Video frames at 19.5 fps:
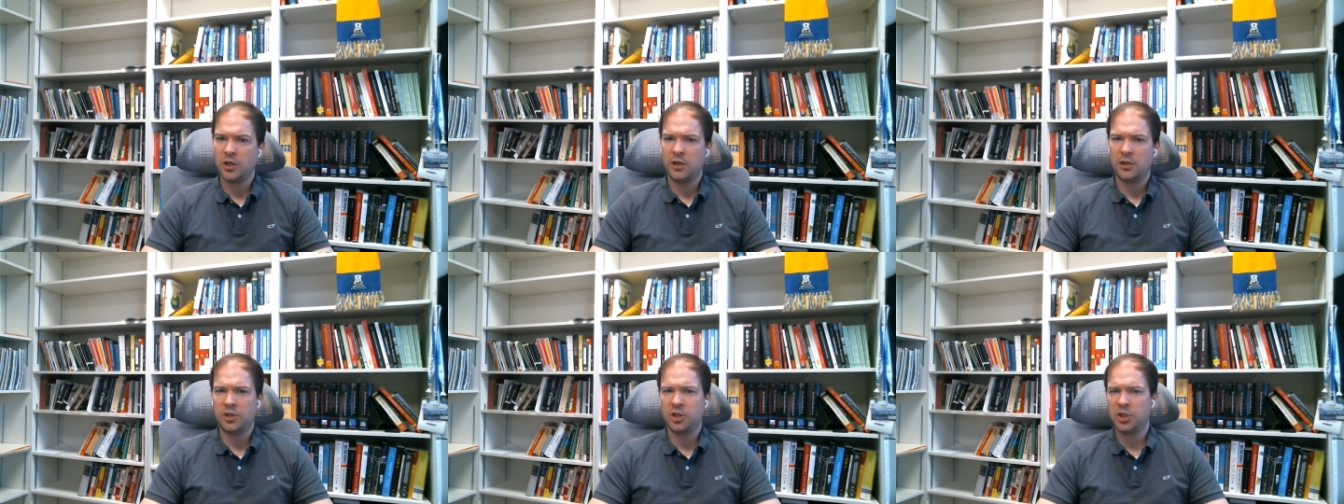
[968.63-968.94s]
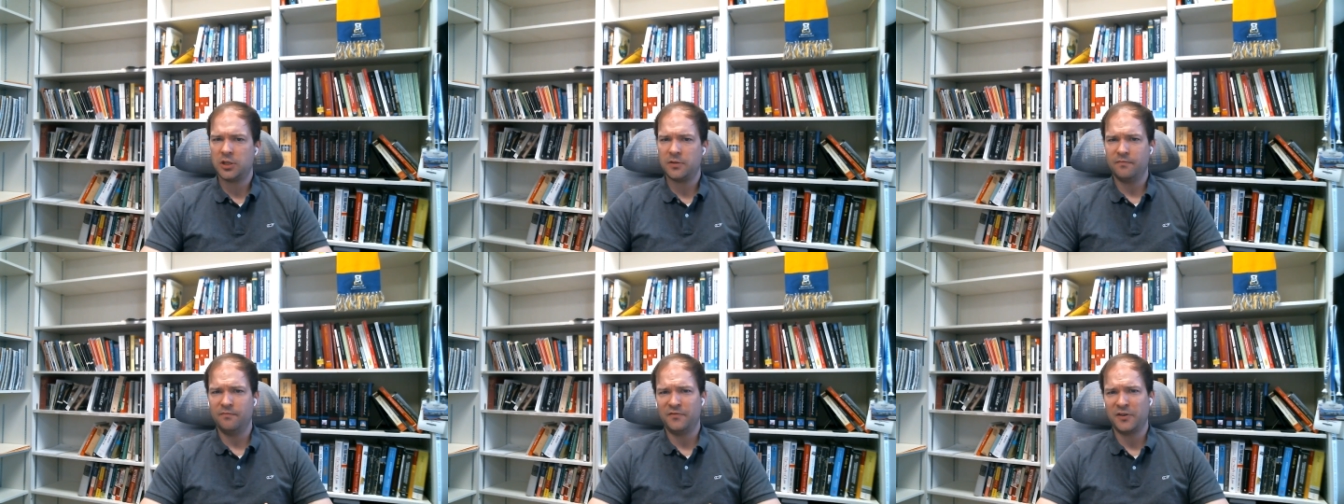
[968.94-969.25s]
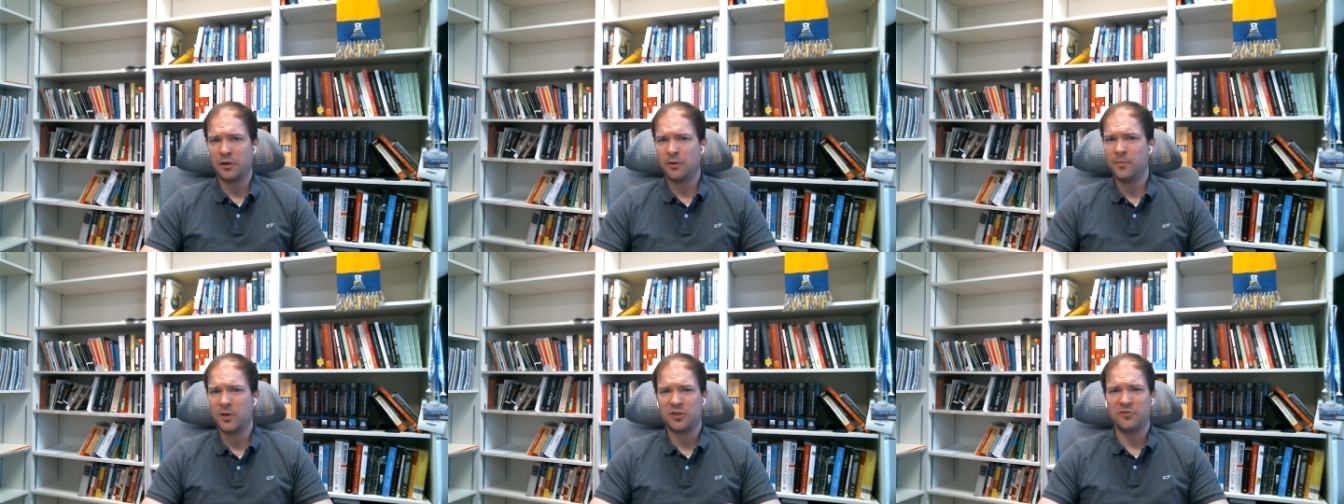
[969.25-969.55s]
It's just very
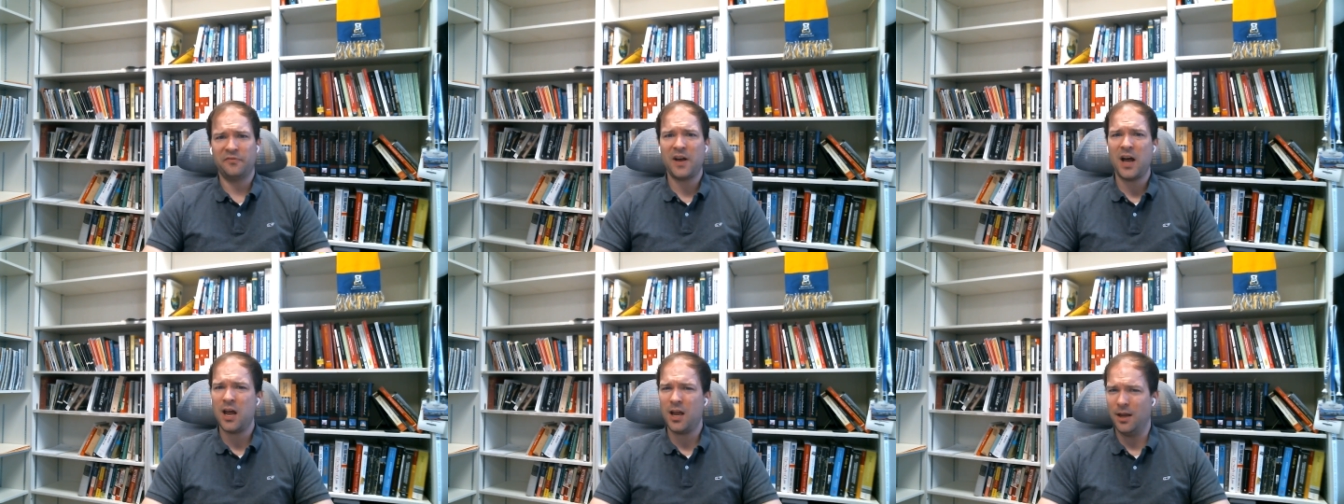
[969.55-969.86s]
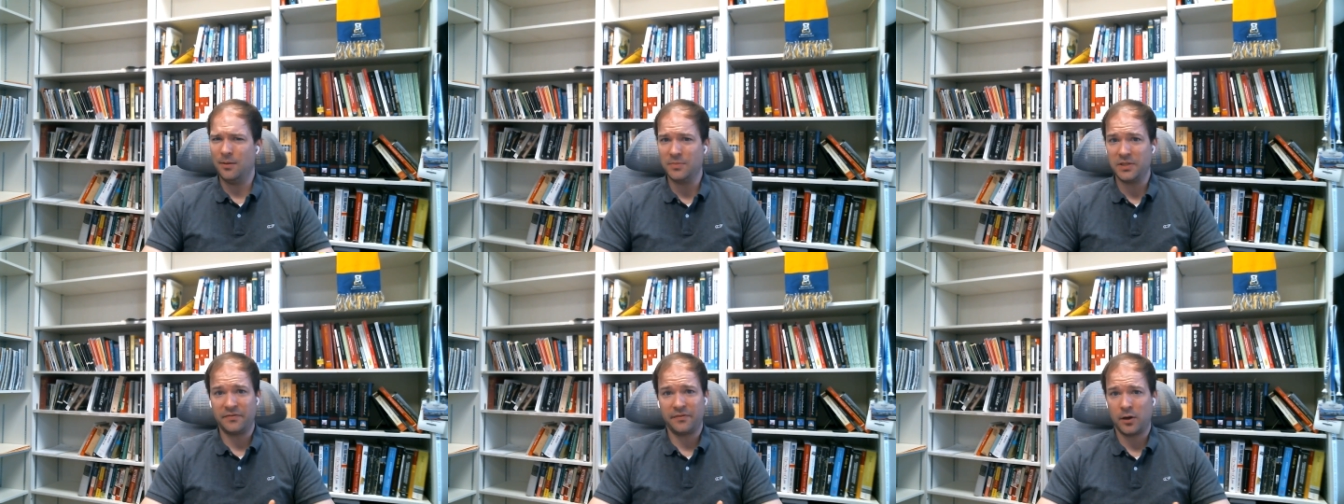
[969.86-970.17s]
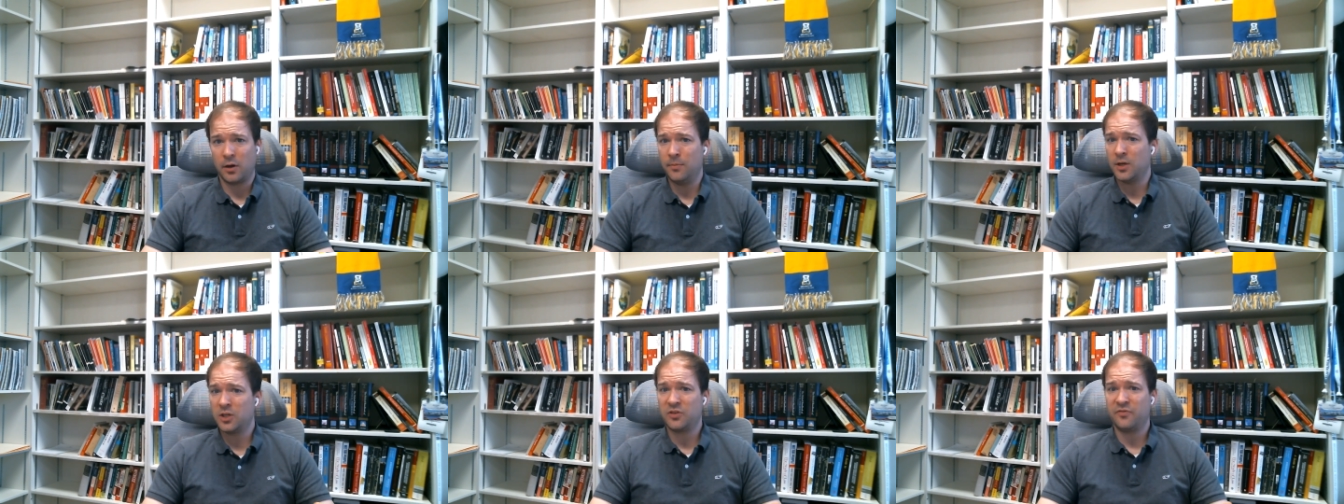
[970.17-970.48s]
much vibes, very
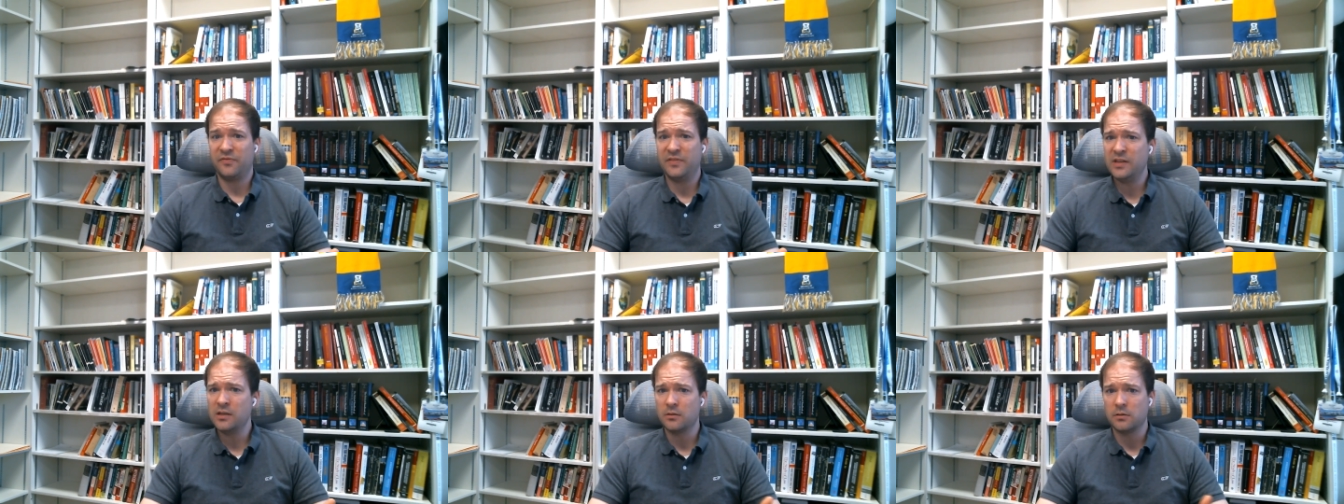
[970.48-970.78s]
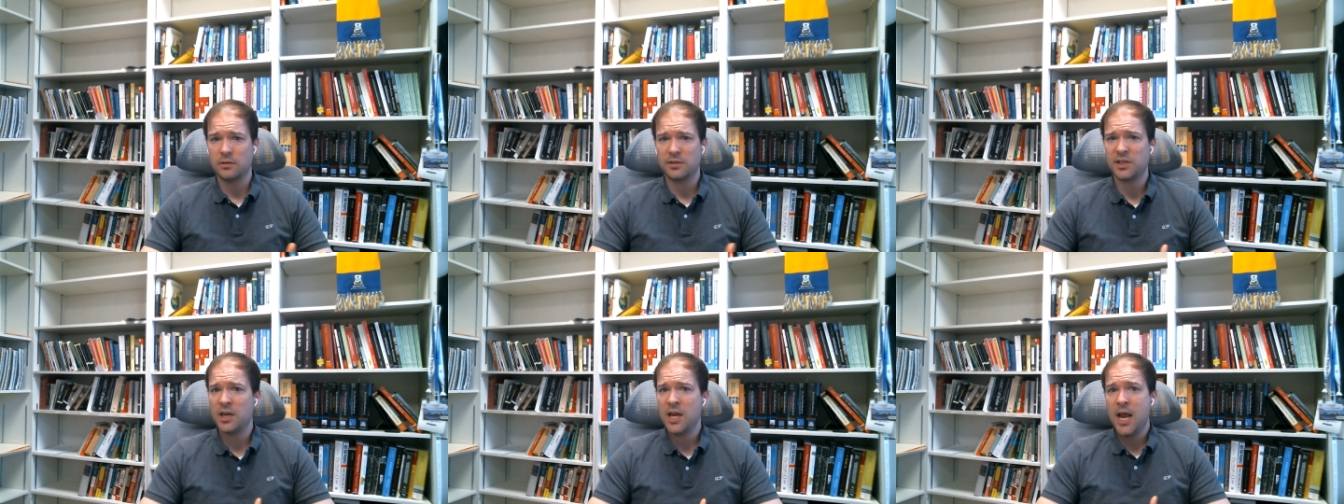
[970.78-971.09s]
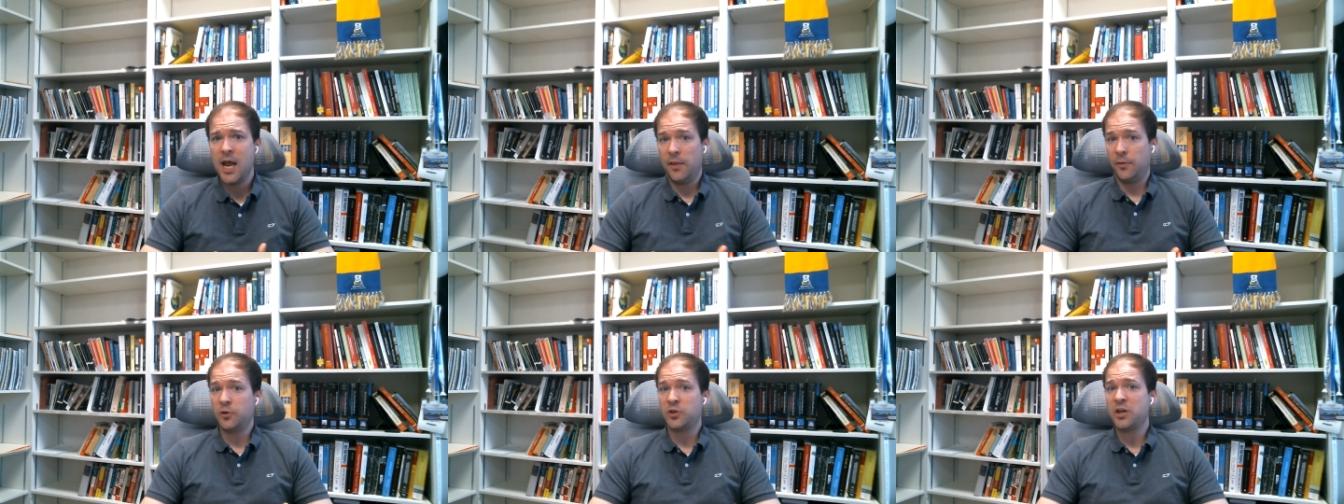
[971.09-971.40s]
much feels.
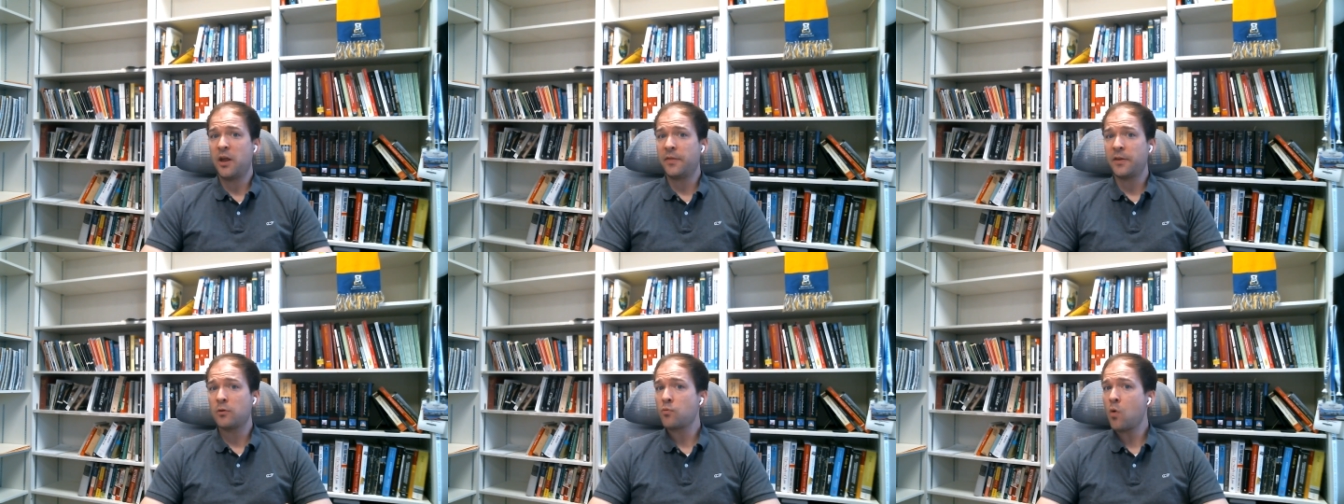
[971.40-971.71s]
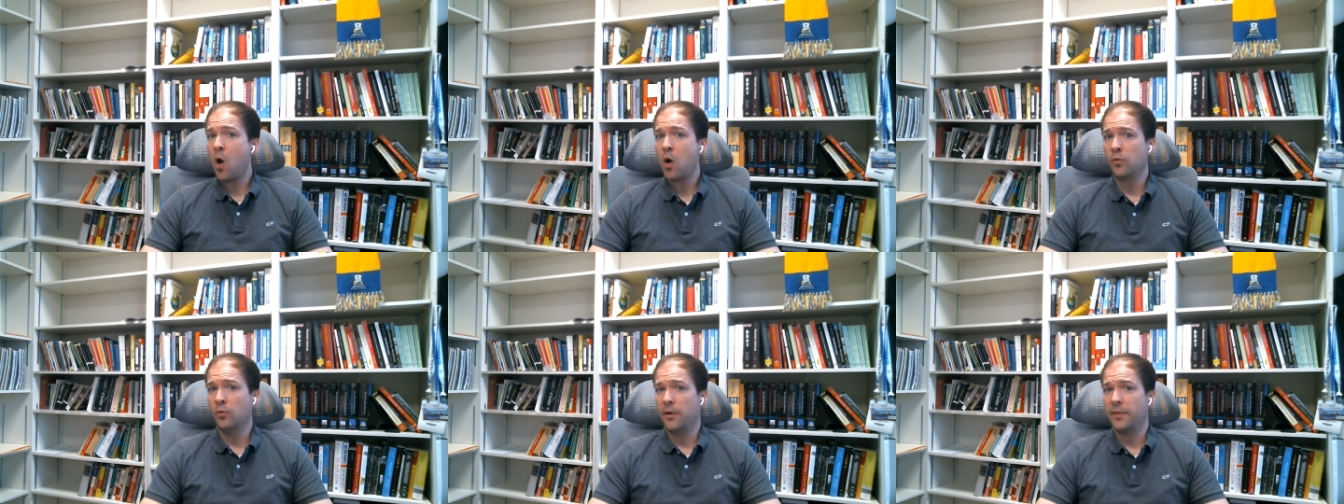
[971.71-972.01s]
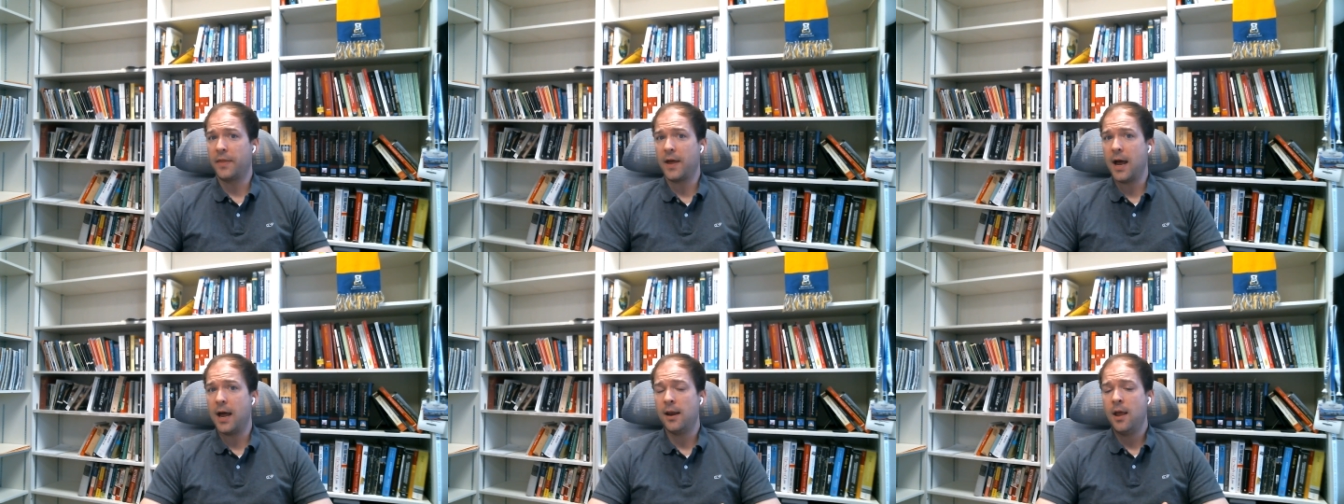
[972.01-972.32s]
And there's nothing wrong with
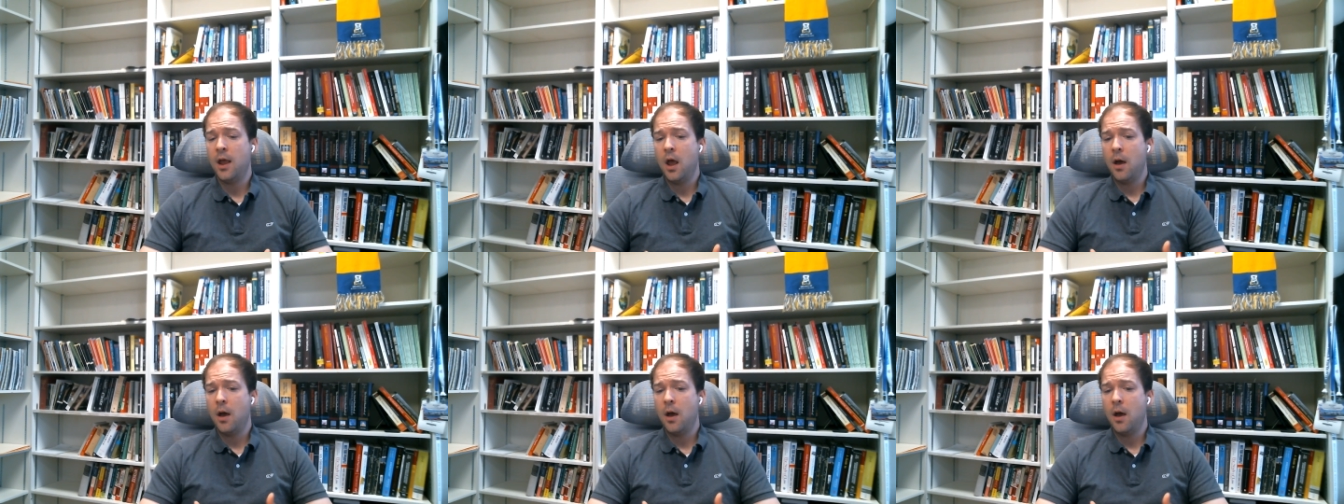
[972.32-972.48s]
that.